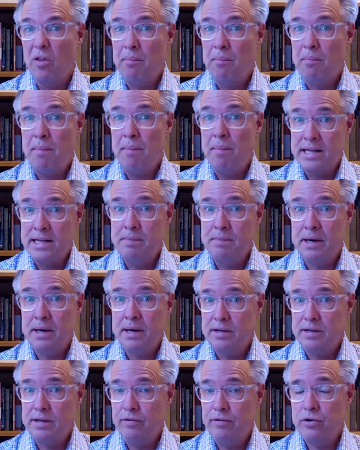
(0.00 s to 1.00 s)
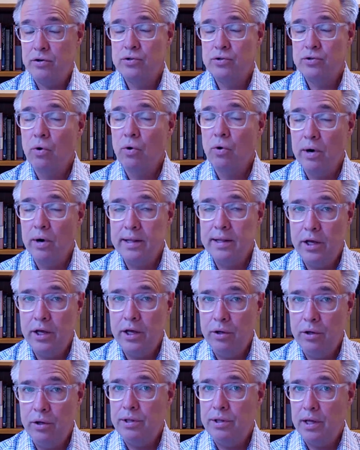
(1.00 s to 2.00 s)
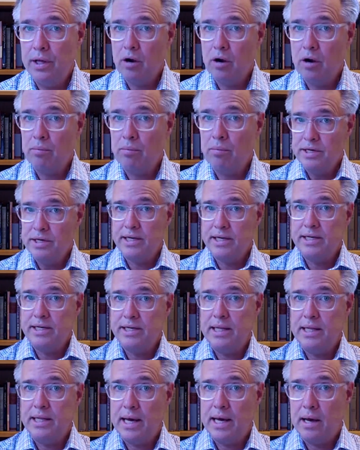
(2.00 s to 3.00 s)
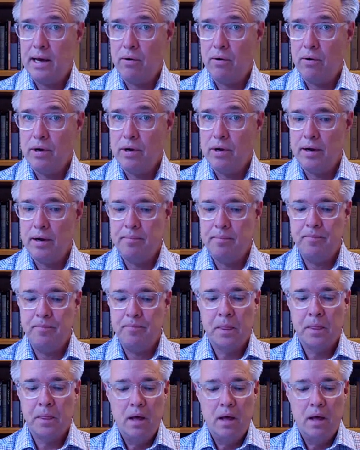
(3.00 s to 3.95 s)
the aspects of your story that you think are predicting that outcome.